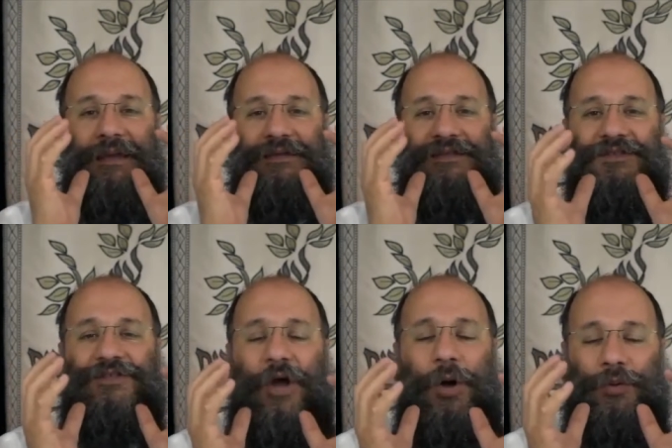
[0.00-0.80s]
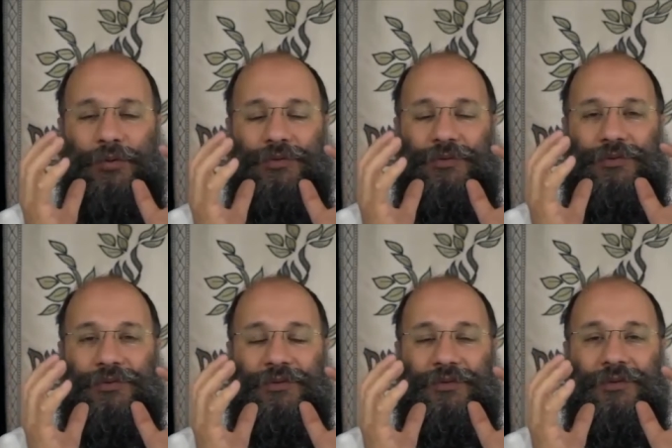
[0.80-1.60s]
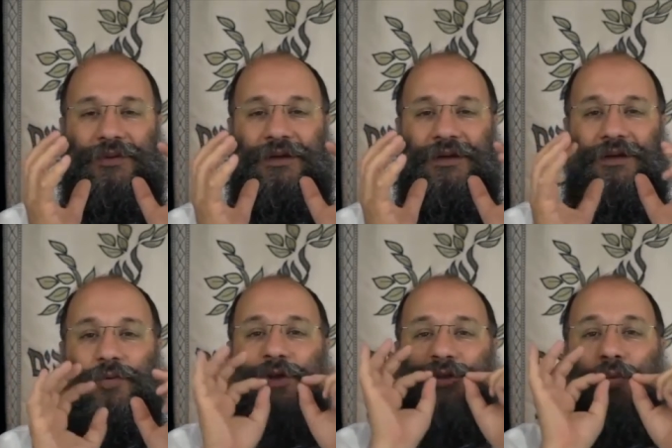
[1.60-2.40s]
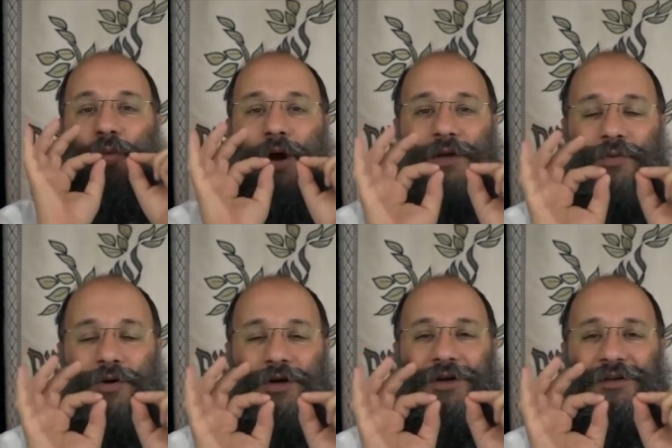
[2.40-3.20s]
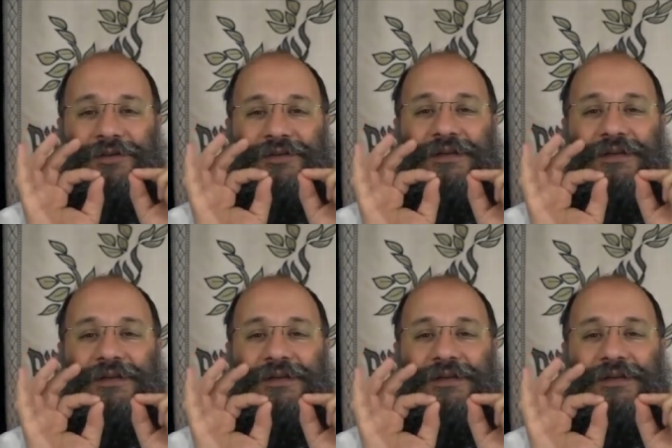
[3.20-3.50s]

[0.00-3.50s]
stone with one word,